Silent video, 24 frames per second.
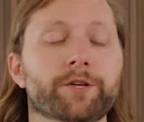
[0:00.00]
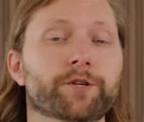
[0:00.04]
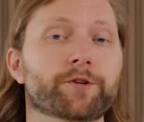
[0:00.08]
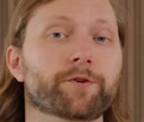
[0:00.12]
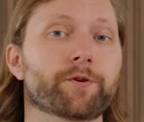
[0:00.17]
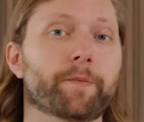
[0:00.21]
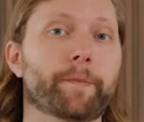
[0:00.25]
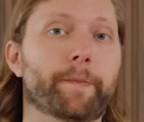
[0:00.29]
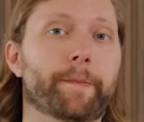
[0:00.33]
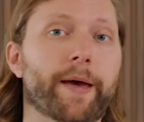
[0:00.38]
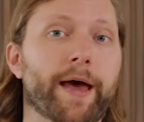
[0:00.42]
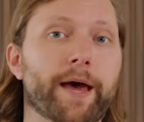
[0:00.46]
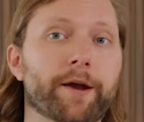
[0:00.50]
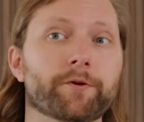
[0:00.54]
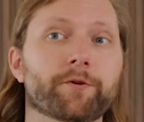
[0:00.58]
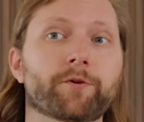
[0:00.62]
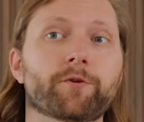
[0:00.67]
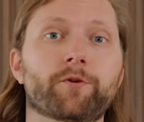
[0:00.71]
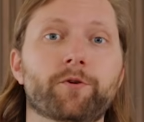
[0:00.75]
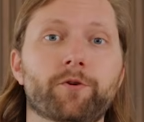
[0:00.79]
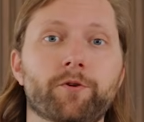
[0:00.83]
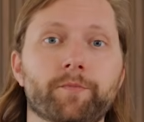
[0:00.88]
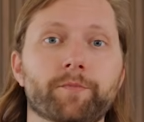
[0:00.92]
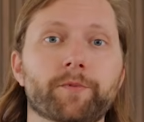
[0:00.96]
to a better
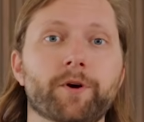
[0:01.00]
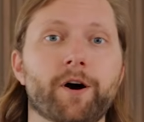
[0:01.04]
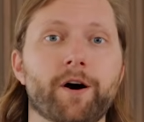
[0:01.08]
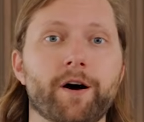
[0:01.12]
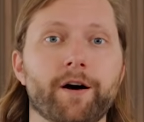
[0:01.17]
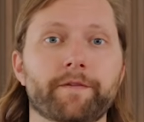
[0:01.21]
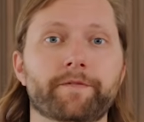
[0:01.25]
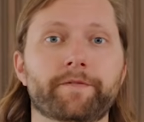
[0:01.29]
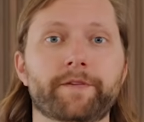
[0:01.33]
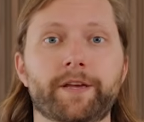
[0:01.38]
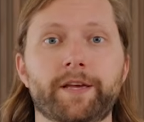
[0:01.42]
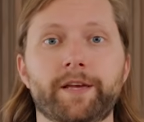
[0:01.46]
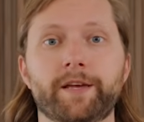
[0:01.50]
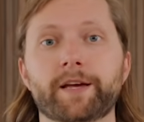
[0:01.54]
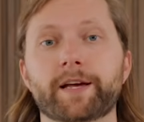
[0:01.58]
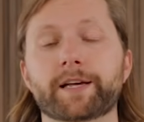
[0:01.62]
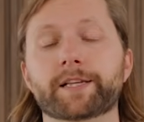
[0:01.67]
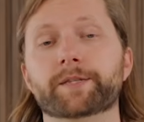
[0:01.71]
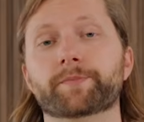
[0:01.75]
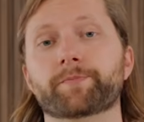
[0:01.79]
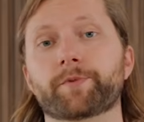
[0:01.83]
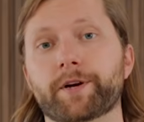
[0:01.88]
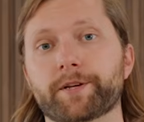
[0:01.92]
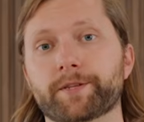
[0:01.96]
home coffee
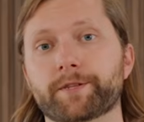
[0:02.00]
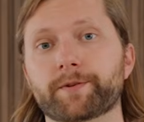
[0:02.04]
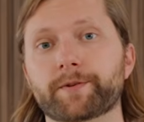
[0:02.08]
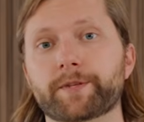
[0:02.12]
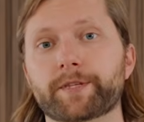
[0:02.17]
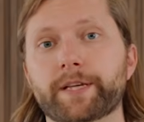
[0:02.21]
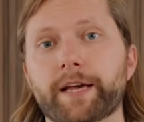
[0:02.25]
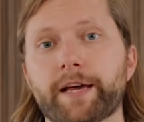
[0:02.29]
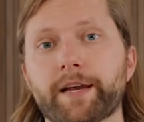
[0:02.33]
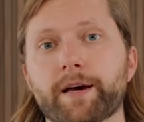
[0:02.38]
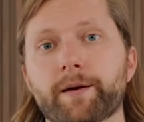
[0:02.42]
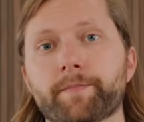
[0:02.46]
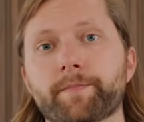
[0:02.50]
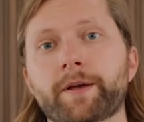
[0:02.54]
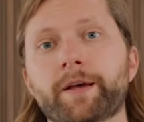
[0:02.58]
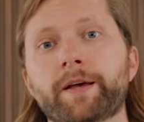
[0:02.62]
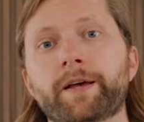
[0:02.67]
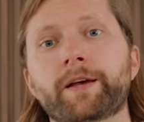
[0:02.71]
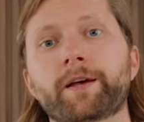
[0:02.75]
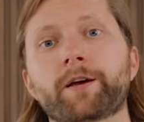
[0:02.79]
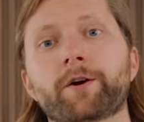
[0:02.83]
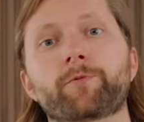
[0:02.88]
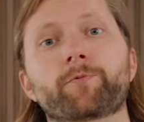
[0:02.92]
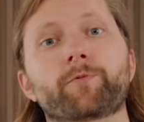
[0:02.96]
espresso setup.
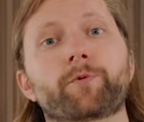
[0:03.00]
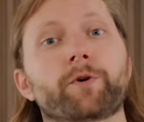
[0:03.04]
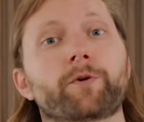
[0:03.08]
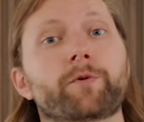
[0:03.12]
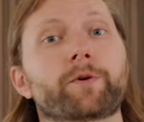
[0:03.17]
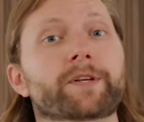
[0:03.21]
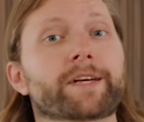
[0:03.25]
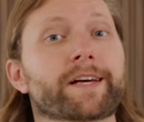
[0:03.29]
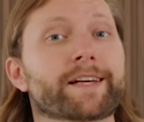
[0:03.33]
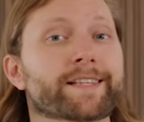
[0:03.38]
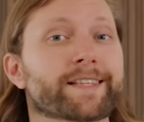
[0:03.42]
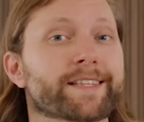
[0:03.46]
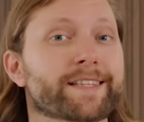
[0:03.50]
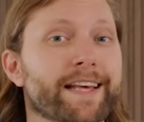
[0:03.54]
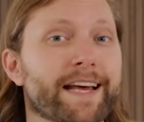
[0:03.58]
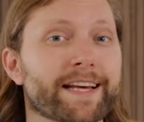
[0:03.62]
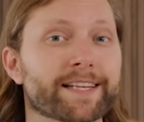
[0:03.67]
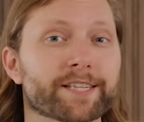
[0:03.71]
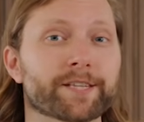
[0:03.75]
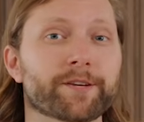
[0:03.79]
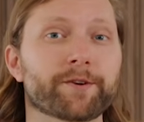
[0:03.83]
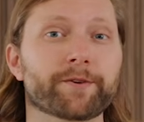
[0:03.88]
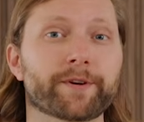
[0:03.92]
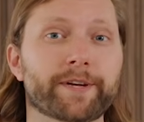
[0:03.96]
We'll
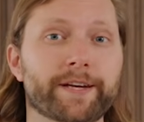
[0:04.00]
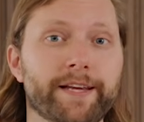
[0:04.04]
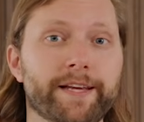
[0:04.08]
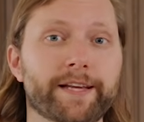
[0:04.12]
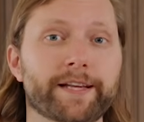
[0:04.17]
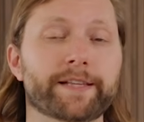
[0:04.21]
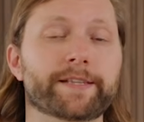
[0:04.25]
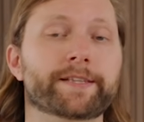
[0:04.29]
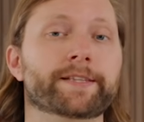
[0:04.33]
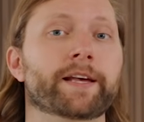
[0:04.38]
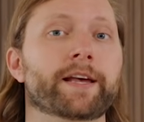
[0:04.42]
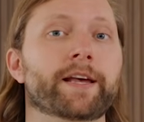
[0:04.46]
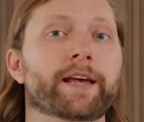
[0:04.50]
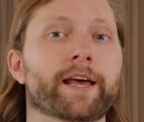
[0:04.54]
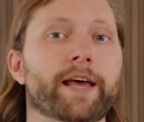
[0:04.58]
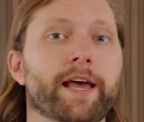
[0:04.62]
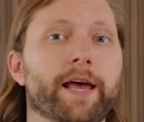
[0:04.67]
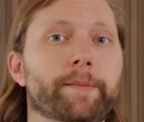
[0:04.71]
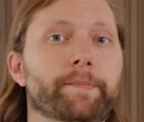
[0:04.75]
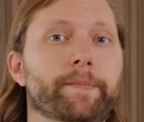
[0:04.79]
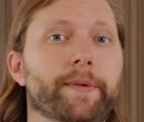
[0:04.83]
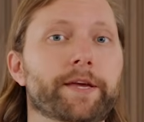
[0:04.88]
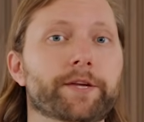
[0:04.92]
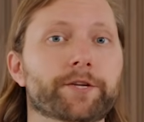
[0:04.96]
assess your needs
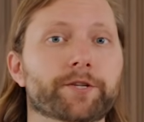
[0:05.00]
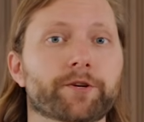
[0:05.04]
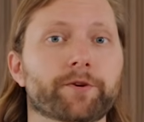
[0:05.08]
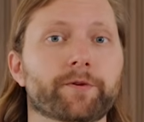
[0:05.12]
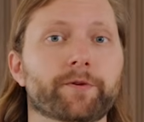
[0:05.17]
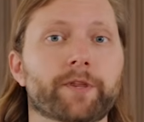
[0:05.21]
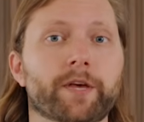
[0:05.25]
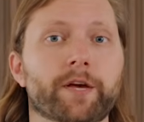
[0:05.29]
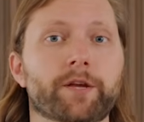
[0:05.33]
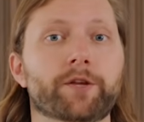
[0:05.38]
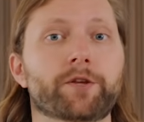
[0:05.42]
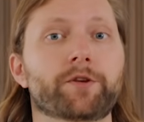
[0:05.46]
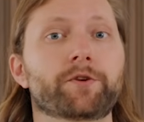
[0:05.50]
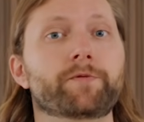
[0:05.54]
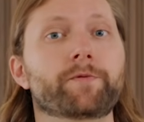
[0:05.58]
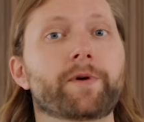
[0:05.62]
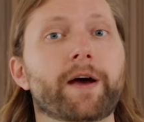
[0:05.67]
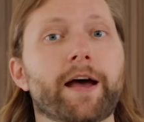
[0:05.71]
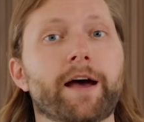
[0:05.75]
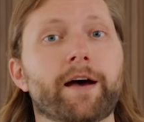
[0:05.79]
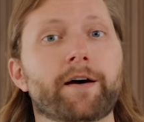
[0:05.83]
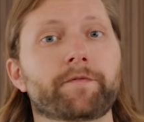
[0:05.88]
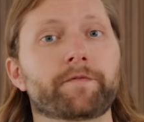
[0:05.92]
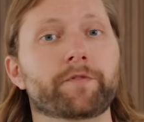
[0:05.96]
and make sure that you
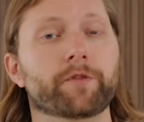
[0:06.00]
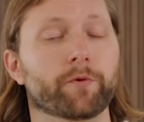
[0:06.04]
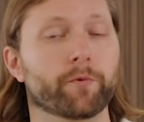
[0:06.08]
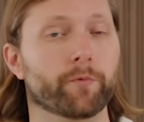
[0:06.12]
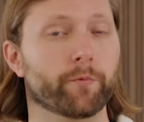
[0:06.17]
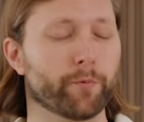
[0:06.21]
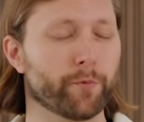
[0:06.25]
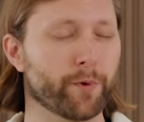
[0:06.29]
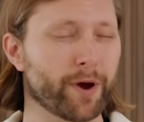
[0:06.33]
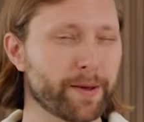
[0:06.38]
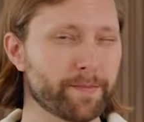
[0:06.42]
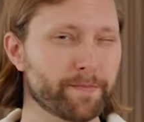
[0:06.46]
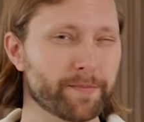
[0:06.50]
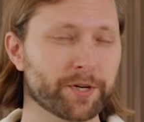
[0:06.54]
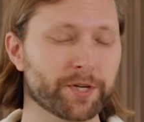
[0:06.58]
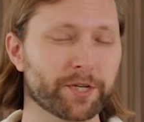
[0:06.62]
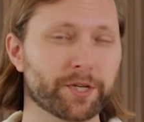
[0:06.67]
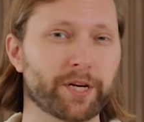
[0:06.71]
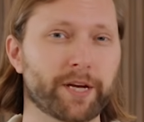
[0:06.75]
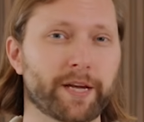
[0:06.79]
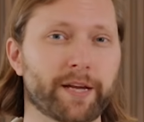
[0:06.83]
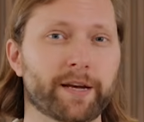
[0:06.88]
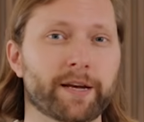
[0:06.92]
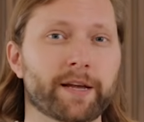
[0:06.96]
have the right
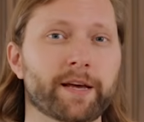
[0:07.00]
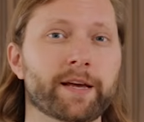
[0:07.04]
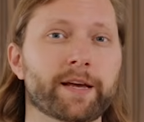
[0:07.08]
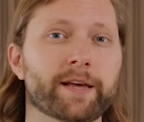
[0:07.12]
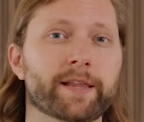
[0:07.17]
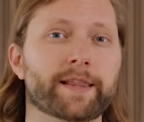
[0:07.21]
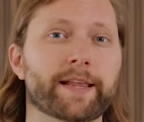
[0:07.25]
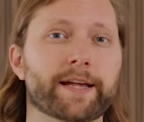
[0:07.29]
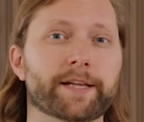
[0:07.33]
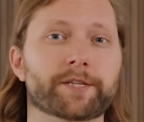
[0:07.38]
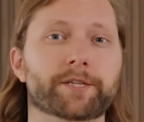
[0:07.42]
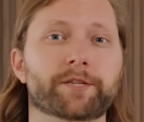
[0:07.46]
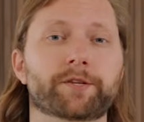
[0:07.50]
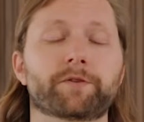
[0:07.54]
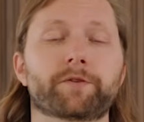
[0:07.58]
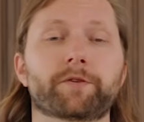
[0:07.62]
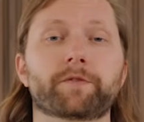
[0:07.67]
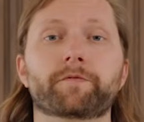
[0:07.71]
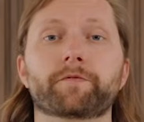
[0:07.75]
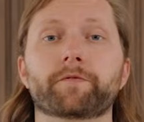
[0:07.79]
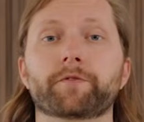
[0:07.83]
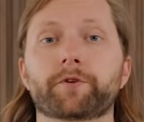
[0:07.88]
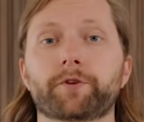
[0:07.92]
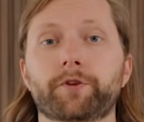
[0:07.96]
machine that's
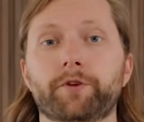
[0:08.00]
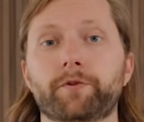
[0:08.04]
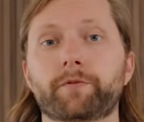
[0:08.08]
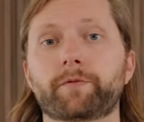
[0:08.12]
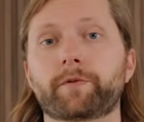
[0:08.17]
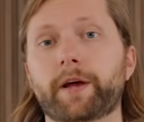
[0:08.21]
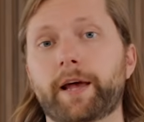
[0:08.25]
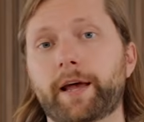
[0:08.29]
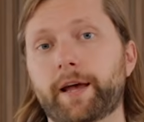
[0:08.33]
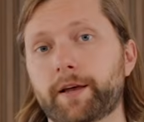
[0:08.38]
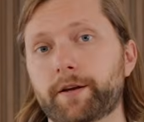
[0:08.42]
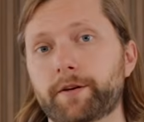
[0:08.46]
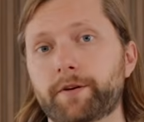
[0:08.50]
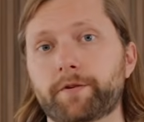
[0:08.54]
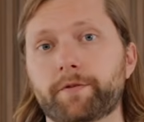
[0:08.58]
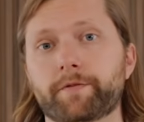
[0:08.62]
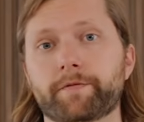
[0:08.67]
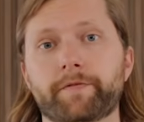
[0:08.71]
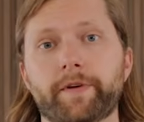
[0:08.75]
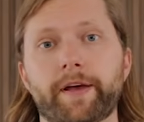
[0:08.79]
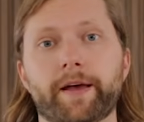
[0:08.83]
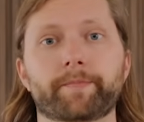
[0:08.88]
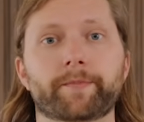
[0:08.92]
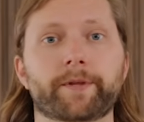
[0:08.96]
suited for you and your
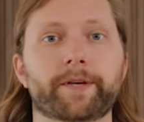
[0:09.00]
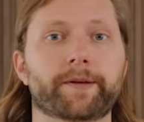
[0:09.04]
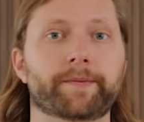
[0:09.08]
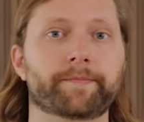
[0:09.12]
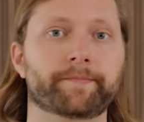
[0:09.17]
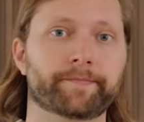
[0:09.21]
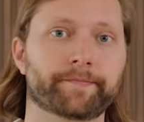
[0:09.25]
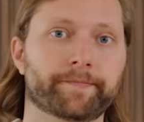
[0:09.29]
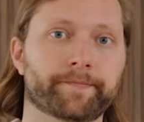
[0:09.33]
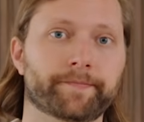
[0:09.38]
family.